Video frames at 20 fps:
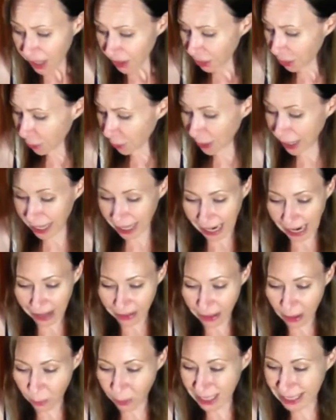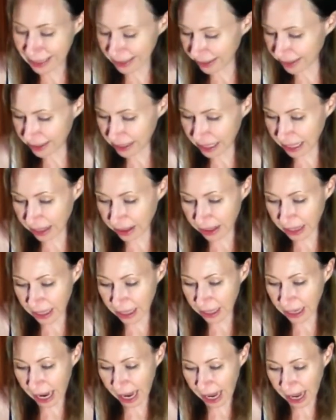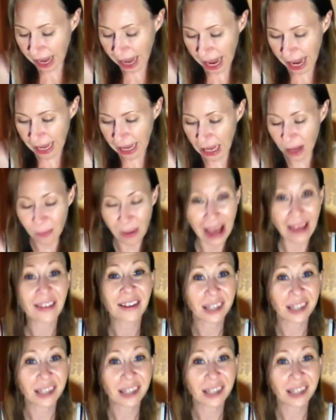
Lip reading: 3, and then we did see the Hanging Man,